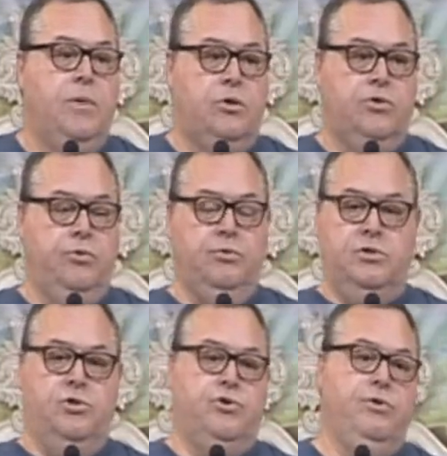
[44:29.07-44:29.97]
but the truth is
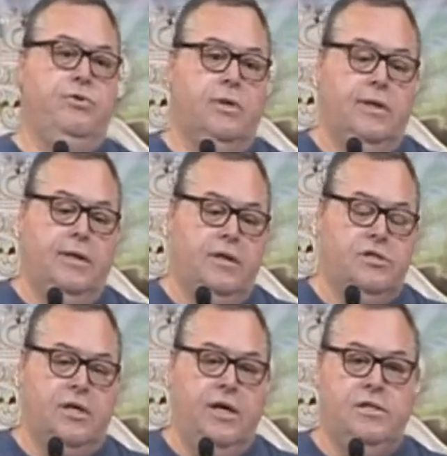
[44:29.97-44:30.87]
the truth, and
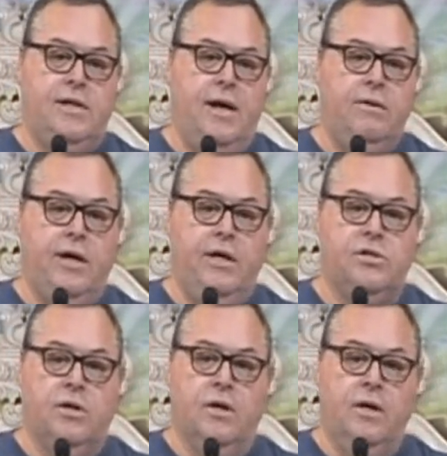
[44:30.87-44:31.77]
these kids nowadays
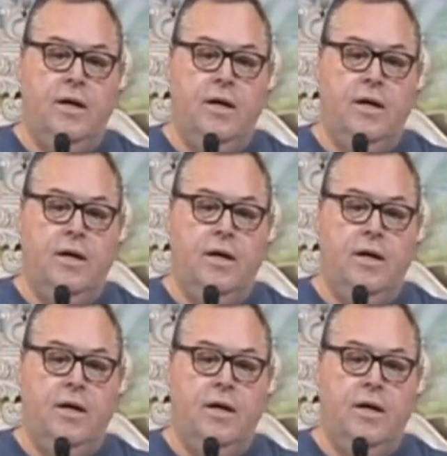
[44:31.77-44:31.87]
are